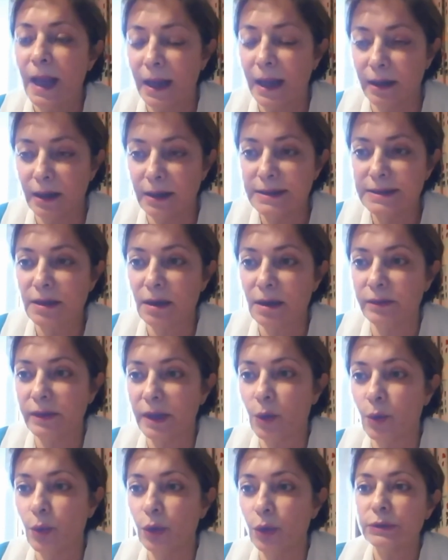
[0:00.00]
And I start the
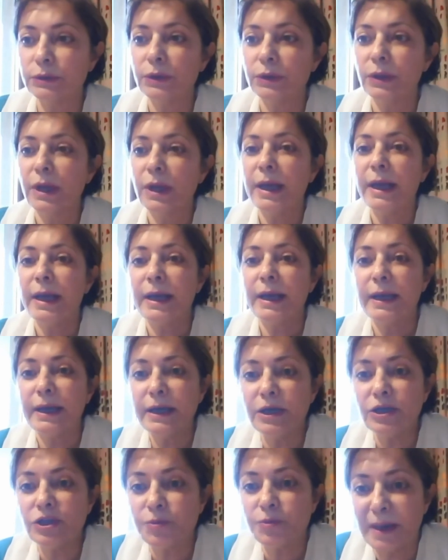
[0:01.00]
quote.
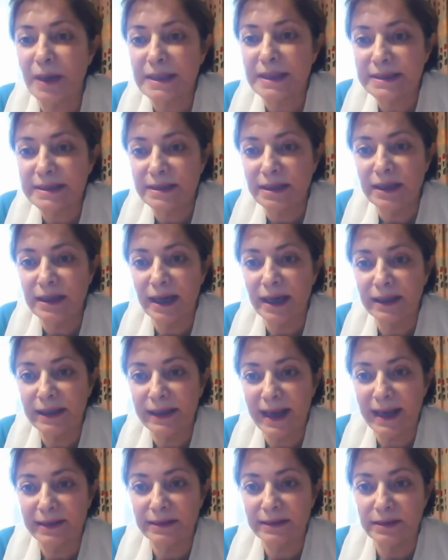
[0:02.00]
Each Palestinian
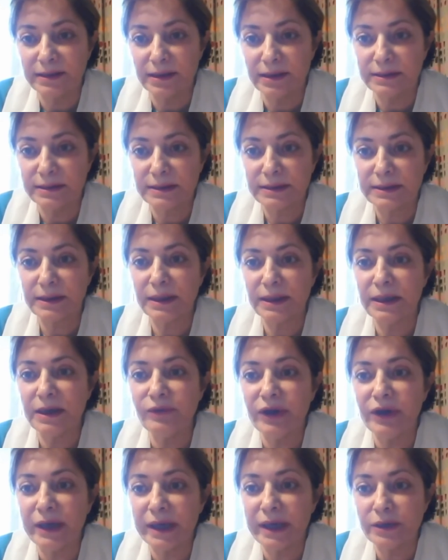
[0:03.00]
candidate
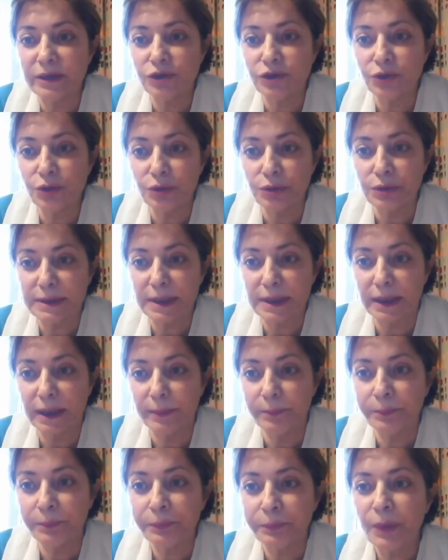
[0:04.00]
living in
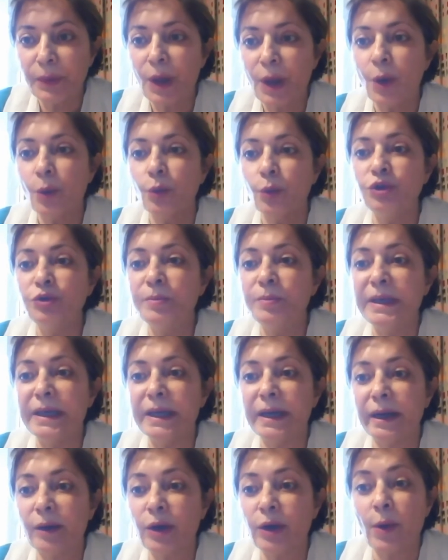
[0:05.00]
Jerusalem would be
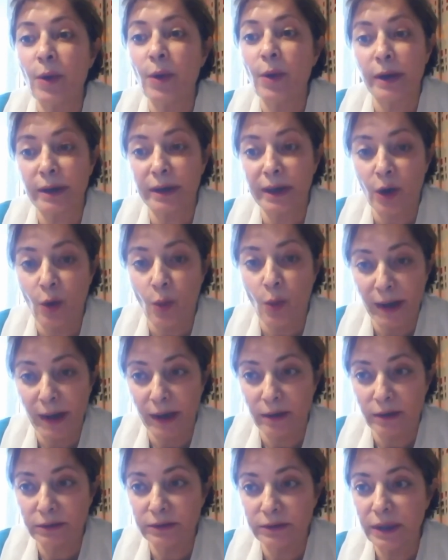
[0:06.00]

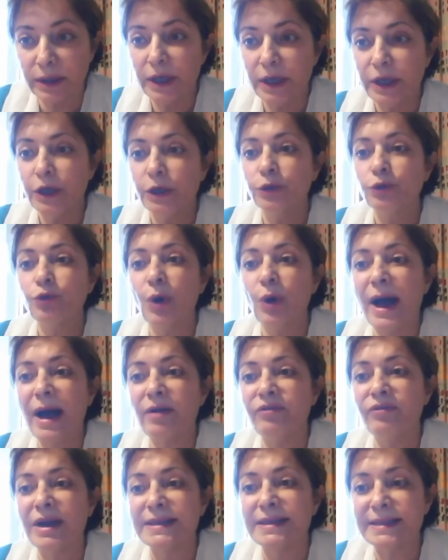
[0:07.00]
required to
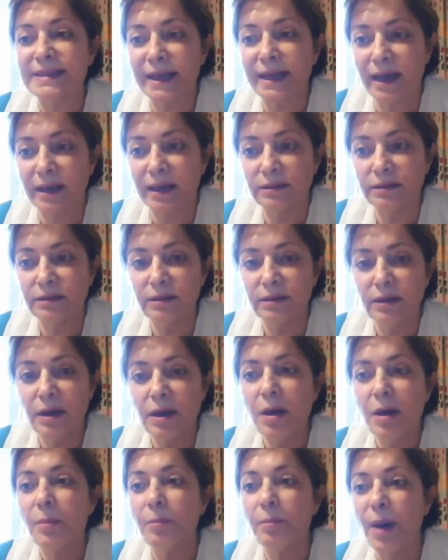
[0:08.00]
have a second
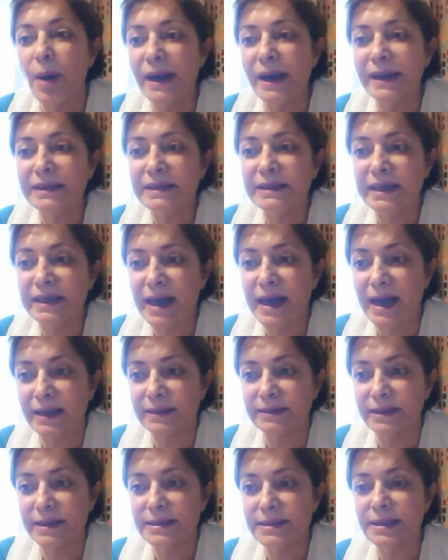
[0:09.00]
binding
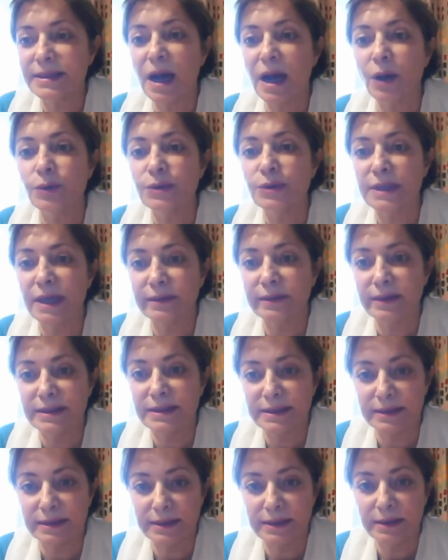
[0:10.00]
address outside the
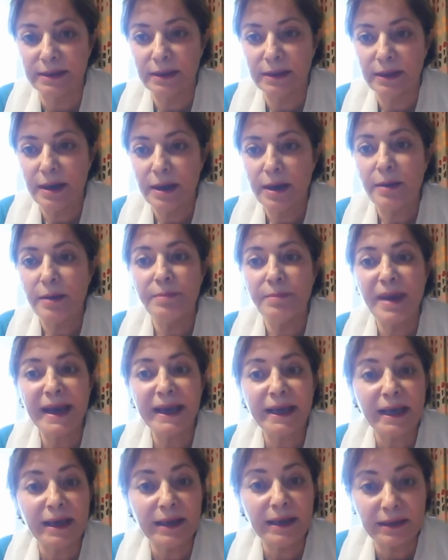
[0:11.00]
city,
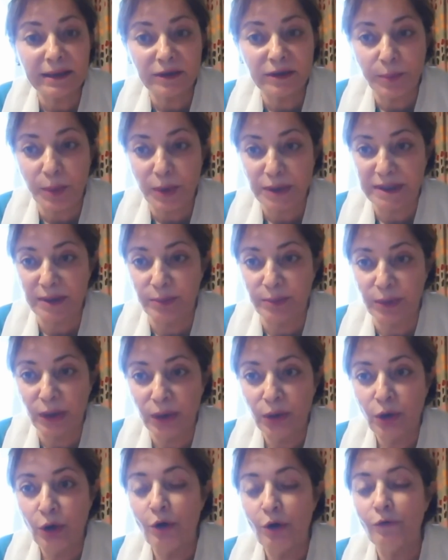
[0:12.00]
making it possible
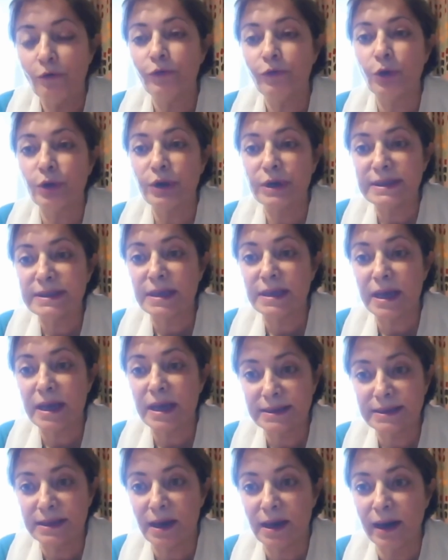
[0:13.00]
for
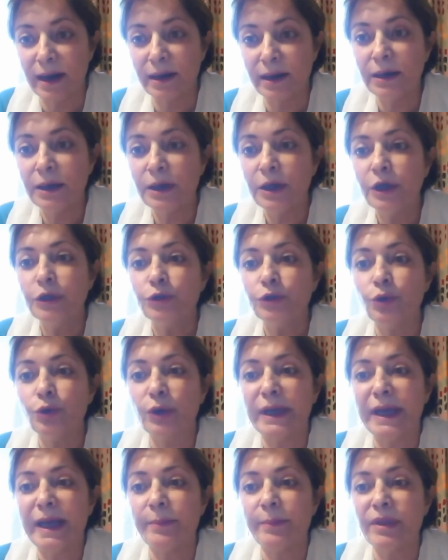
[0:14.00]
Israel to
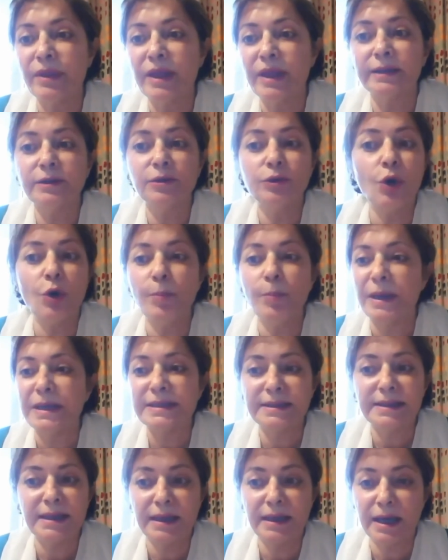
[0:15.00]
claim that no
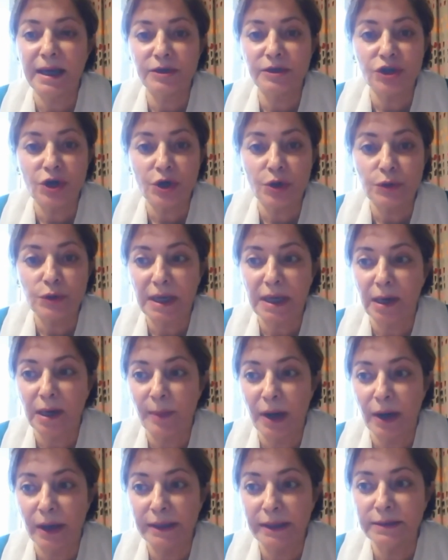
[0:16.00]
Palestinian
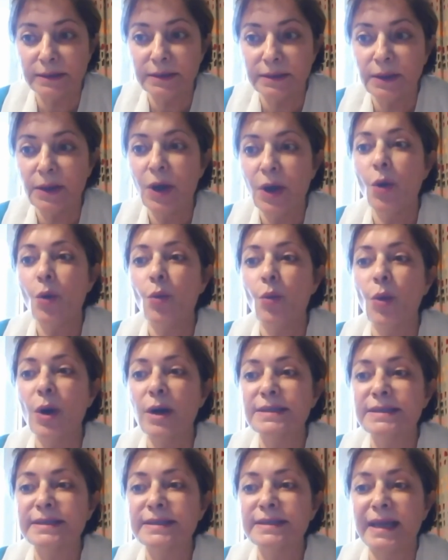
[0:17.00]
Jerusalemite
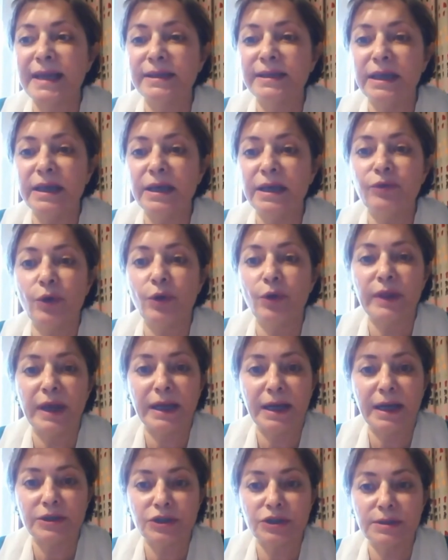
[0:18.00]
was standing for the
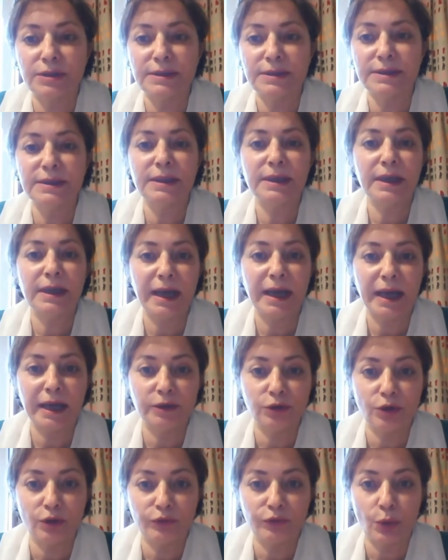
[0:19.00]
elections,
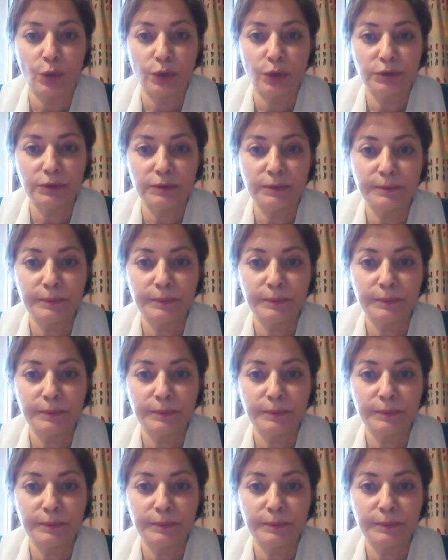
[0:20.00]
end of quote.